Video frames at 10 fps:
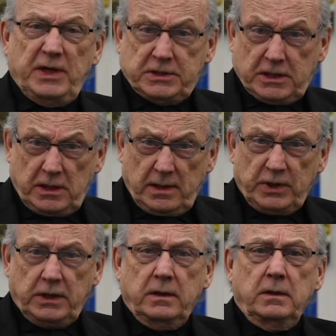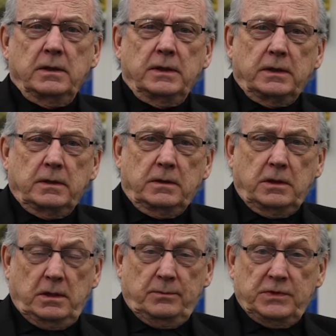comedy
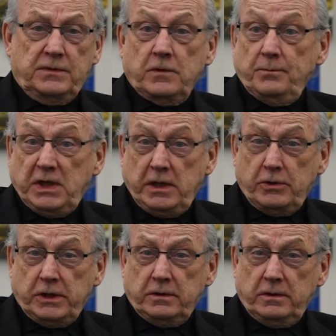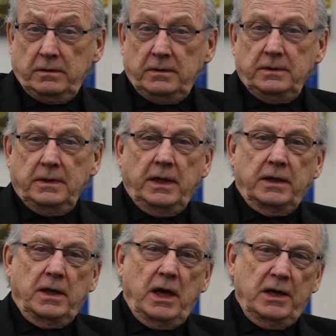comes from character
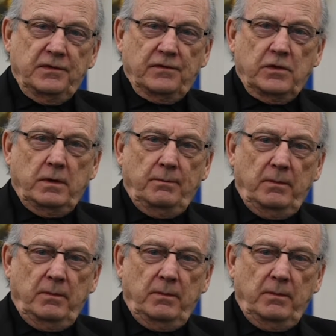and not from